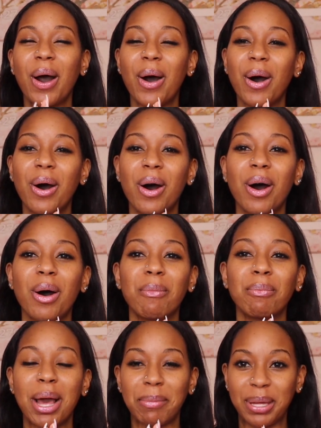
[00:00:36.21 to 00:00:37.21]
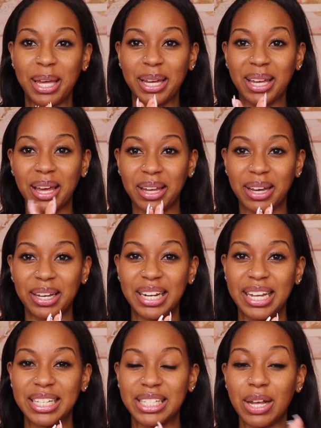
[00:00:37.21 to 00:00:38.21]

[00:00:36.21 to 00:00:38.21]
all my pink goodies.